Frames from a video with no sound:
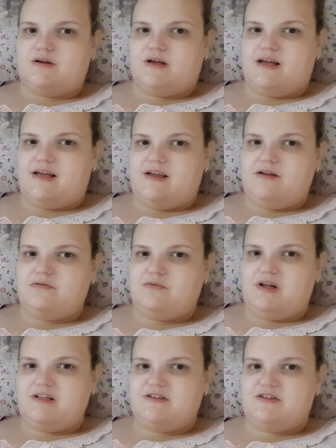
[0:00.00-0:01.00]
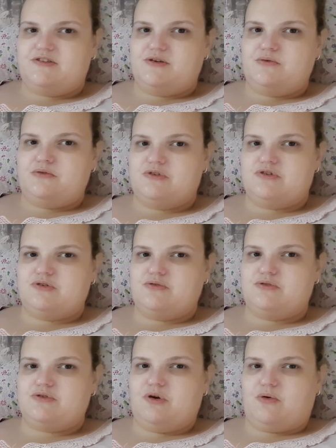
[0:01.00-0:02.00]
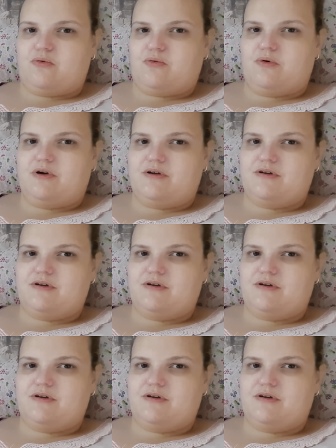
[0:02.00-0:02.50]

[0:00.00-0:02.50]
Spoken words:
Eh? One suit suits all.